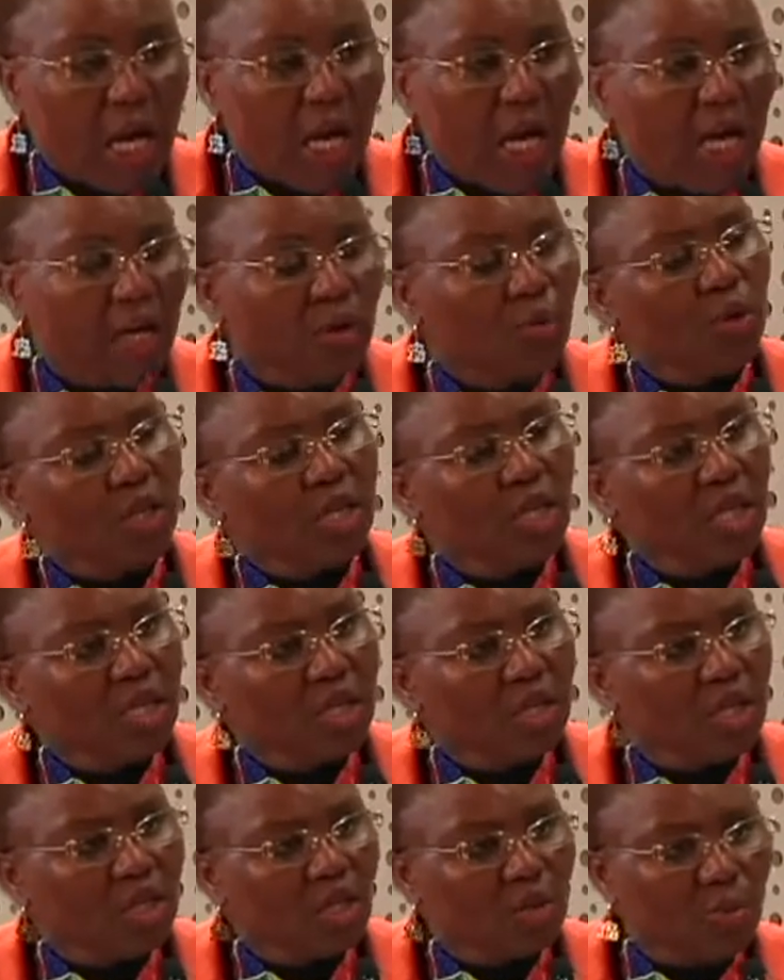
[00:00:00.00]
And
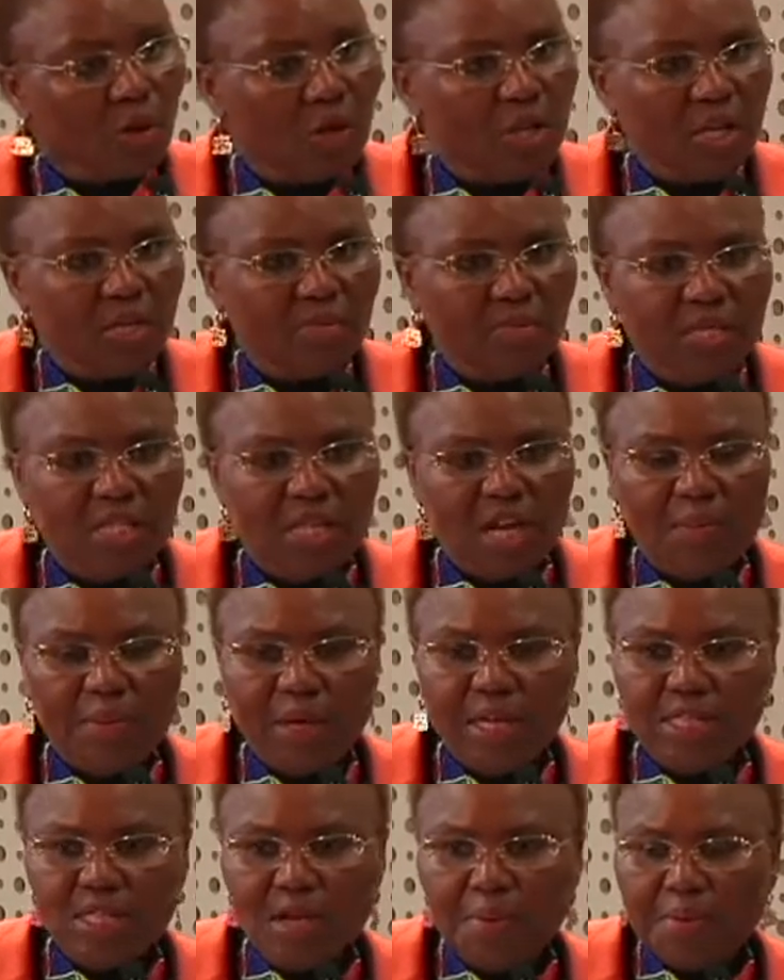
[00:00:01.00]
within the small and medium
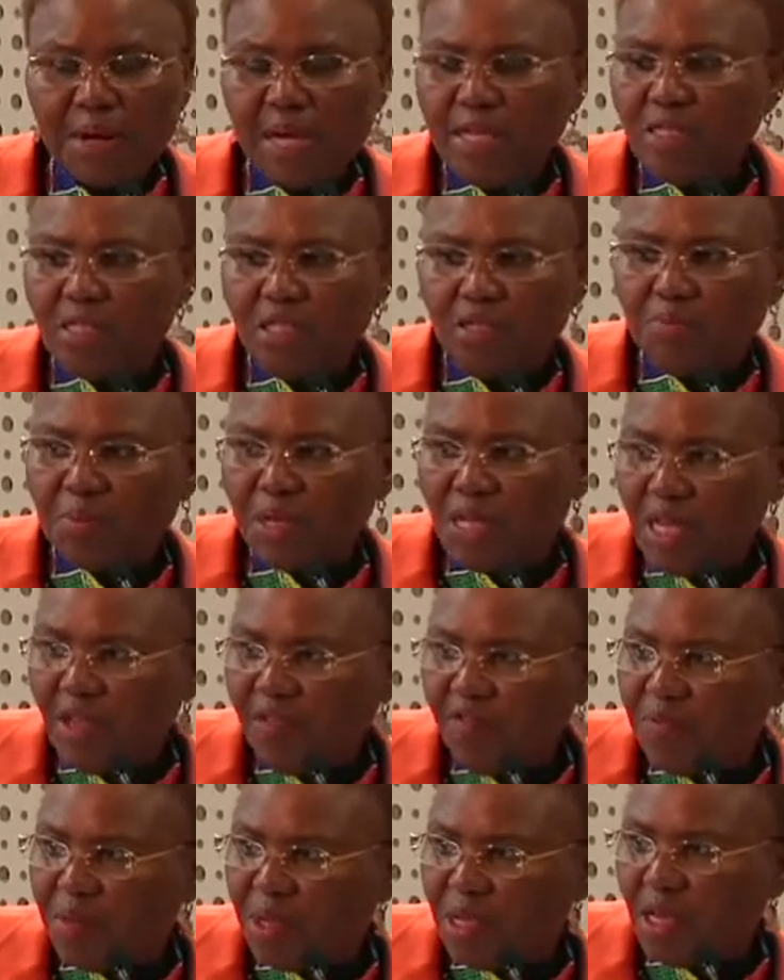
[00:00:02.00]
enterprises,
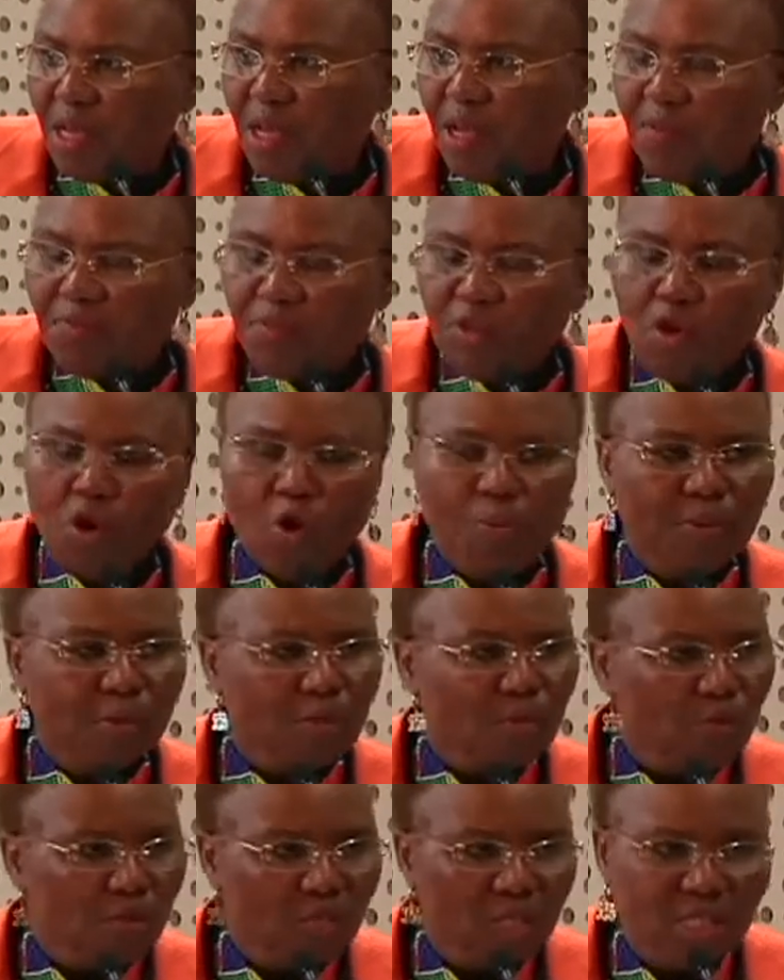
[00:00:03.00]
believe me, the
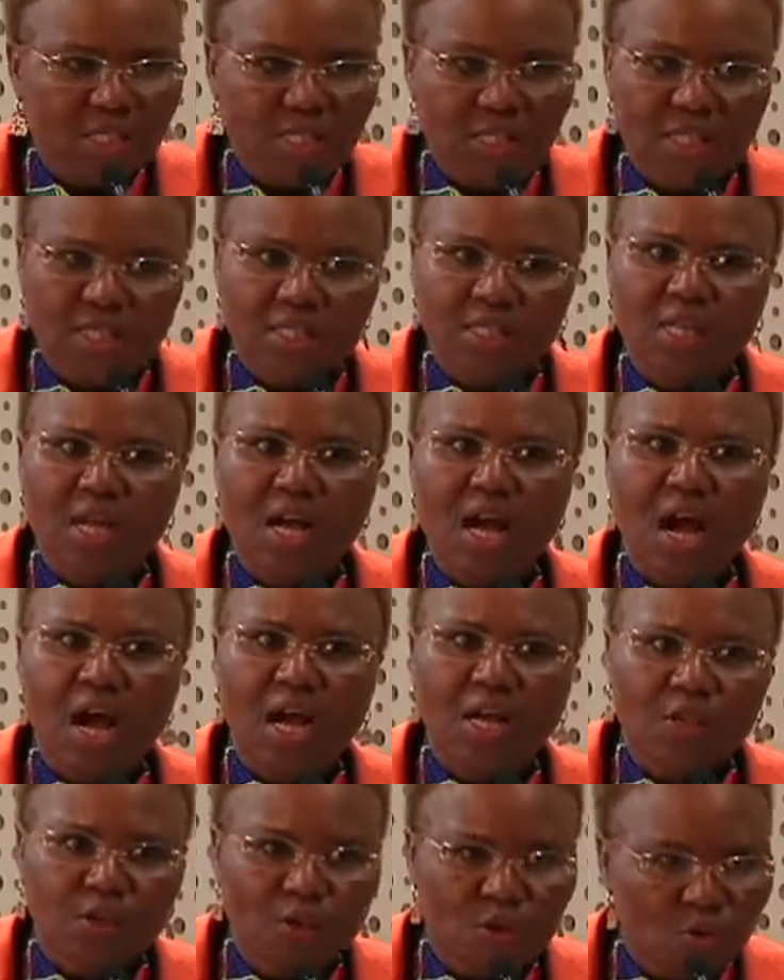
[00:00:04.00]
opportunities
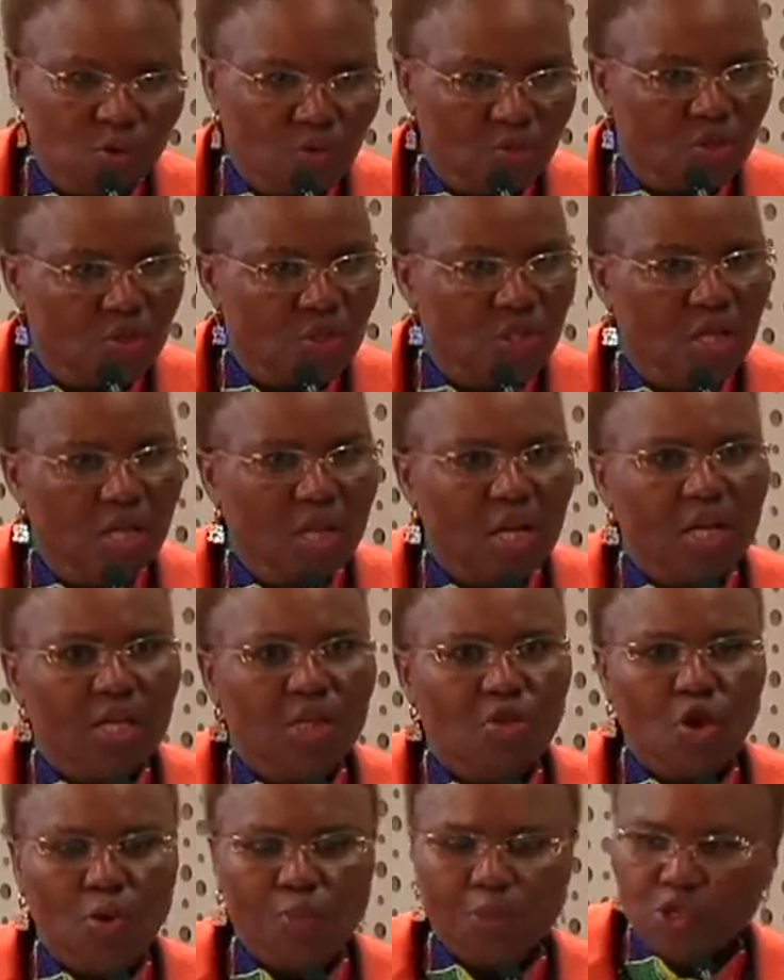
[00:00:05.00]
are huge.
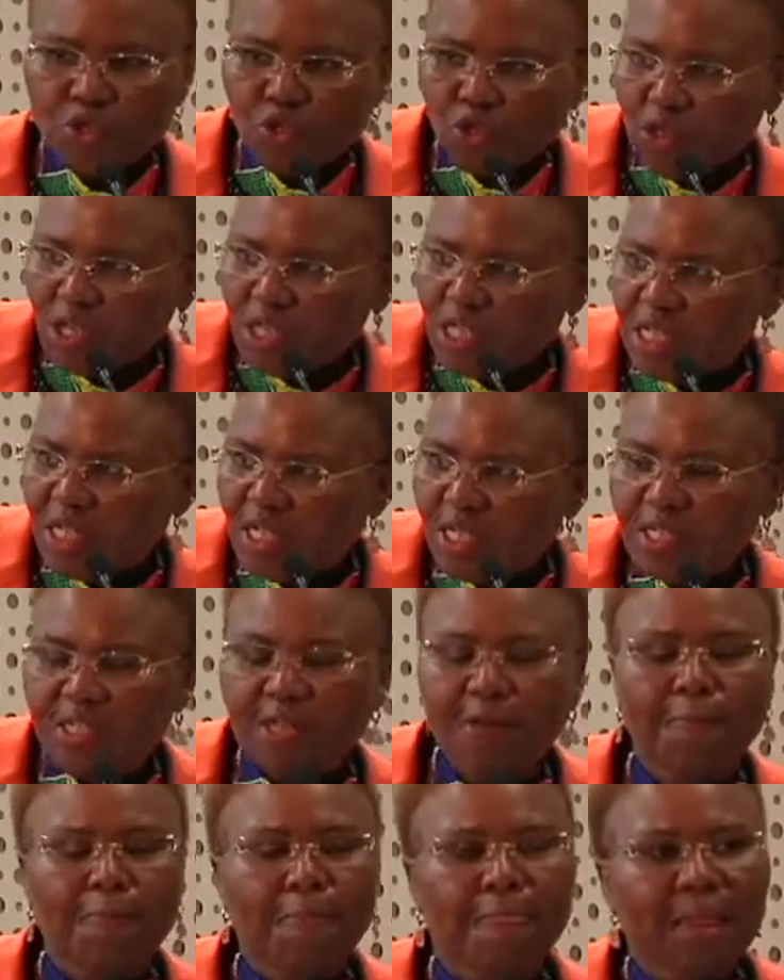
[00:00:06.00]
The
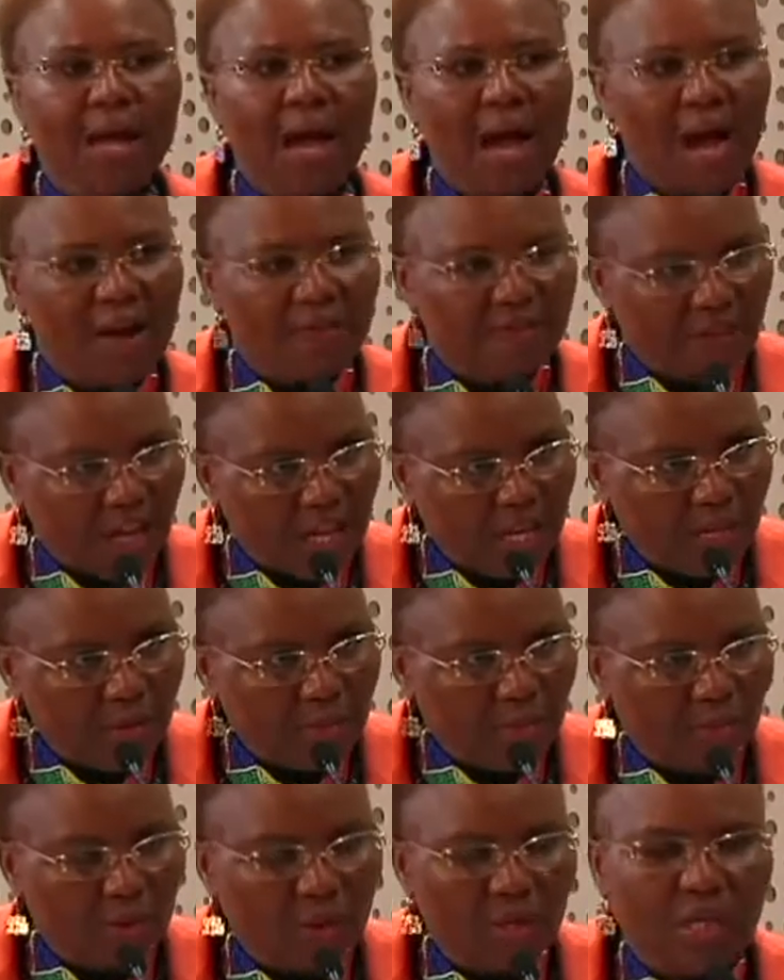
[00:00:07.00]
opportunities are
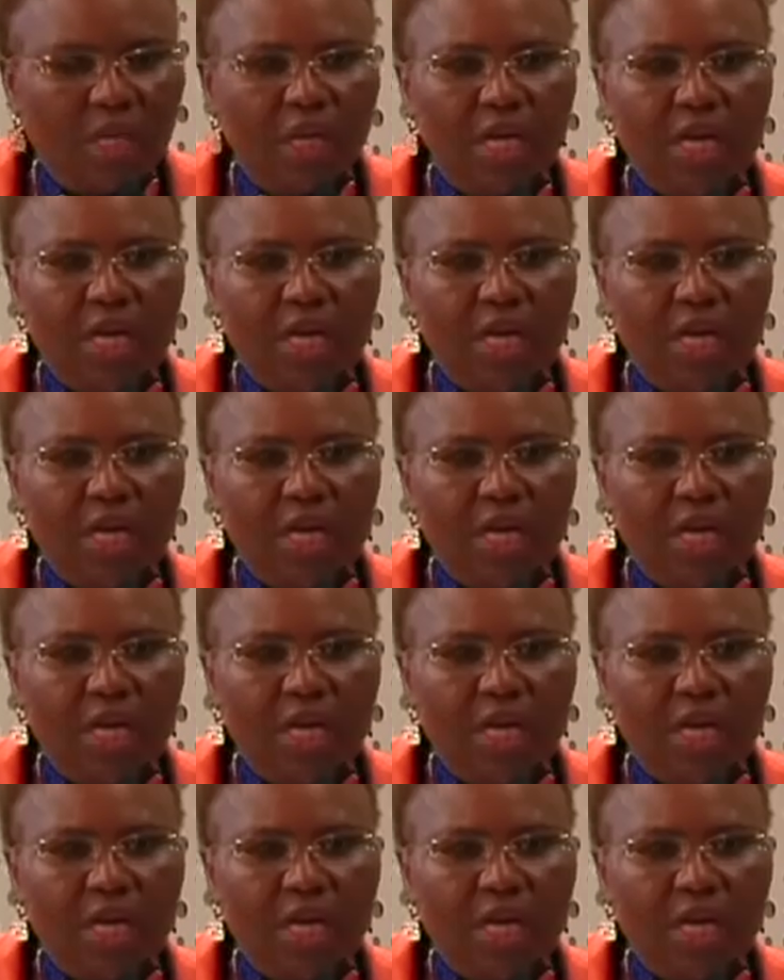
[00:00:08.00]
available.